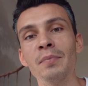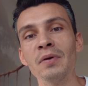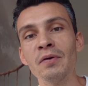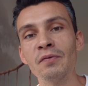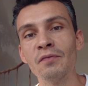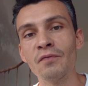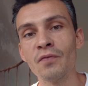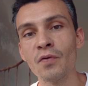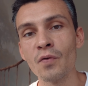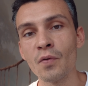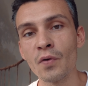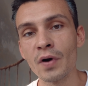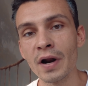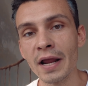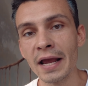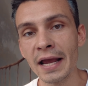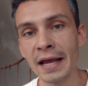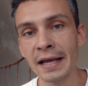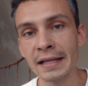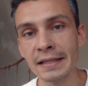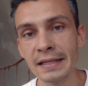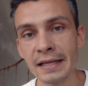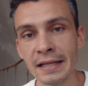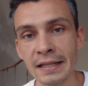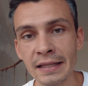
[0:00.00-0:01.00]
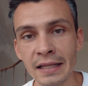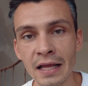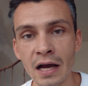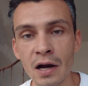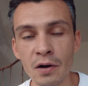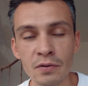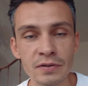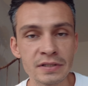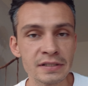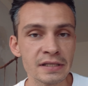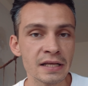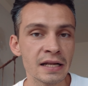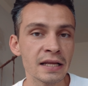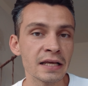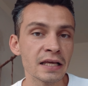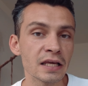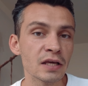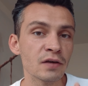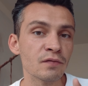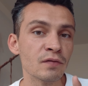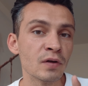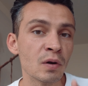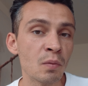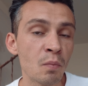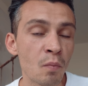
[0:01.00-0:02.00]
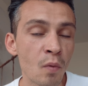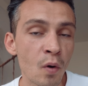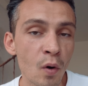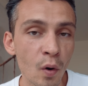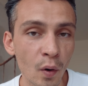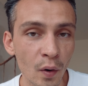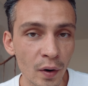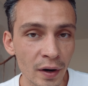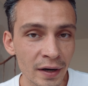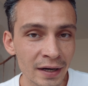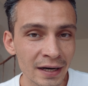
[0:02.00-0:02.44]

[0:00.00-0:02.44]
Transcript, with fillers: beforehand and now selling even more.